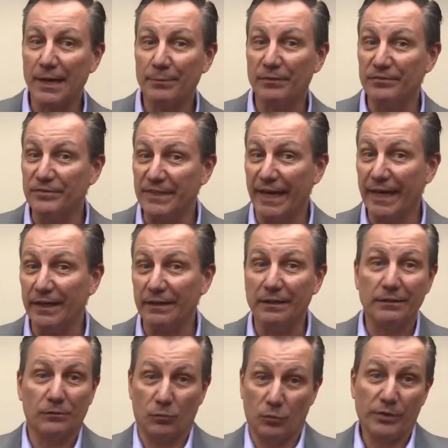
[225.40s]
of
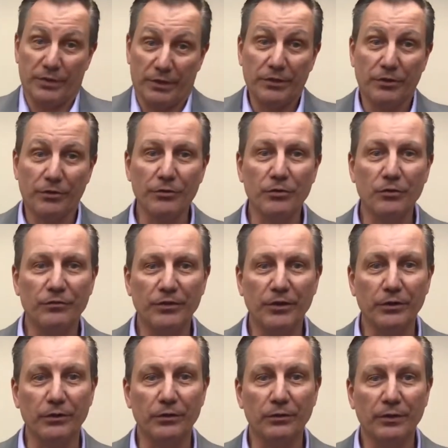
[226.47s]
data within your new
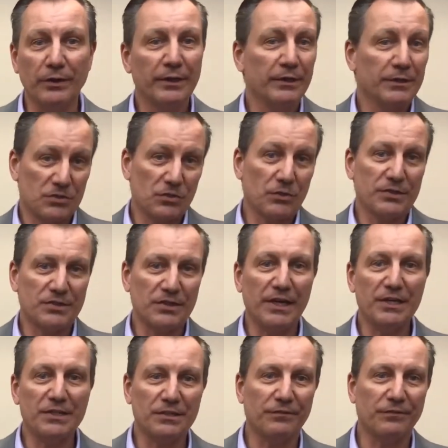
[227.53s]
view, so it's
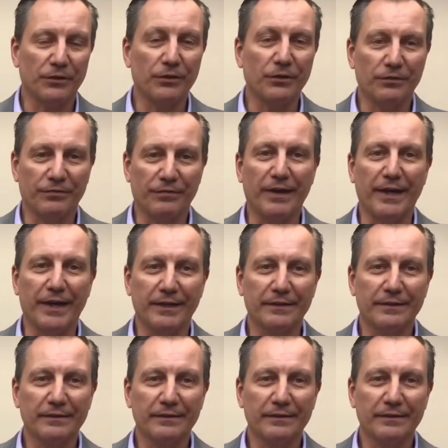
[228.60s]
easy for you to find.